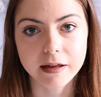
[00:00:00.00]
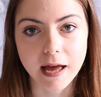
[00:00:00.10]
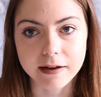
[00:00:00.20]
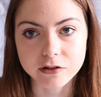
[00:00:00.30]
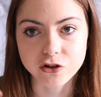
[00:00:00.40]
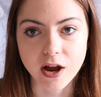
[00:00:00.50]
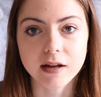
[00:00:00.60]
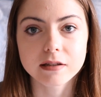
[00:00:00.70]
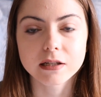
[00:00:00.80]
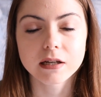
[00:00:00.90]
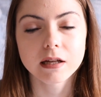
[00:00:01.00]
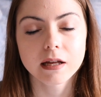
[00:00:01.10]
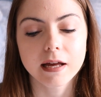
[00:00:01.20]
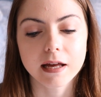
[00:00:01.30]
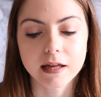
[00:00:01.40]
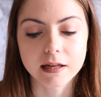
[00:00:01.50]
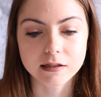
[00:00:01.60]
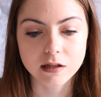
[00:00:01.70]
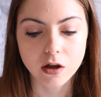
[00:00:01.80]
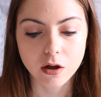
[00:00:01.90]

extract is